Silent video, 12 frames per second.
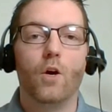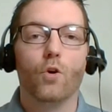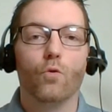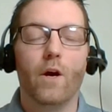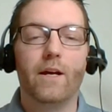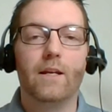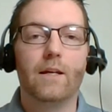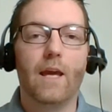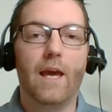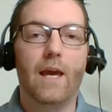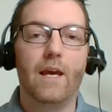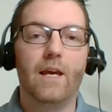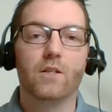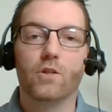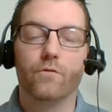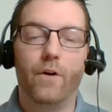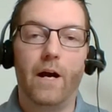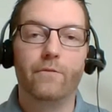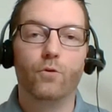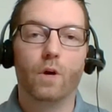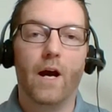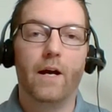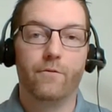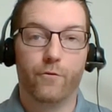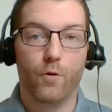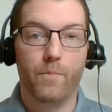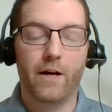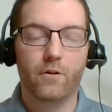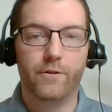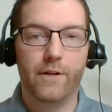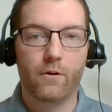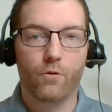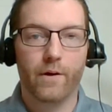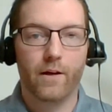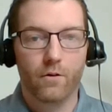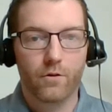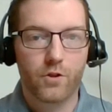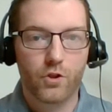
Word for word: writing a survival guide for apparel decorators.